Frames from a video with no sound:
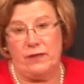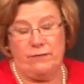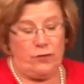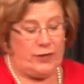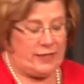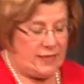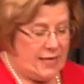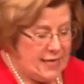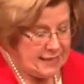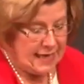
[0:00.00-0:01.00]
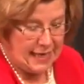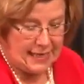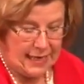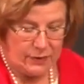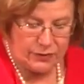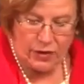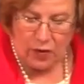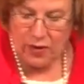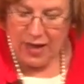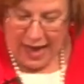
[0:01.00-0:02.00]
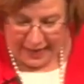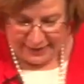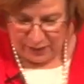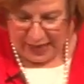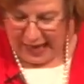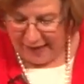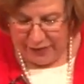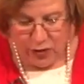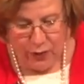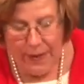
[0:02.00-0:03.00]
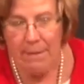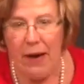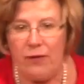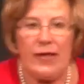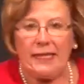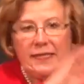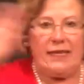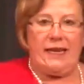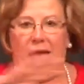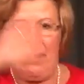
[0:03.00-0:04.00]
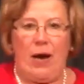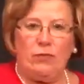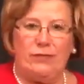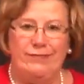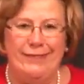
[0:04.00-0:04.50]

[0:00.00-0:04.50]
the first 10 years. So I said, when I have the grandmother, that's it, I'm out.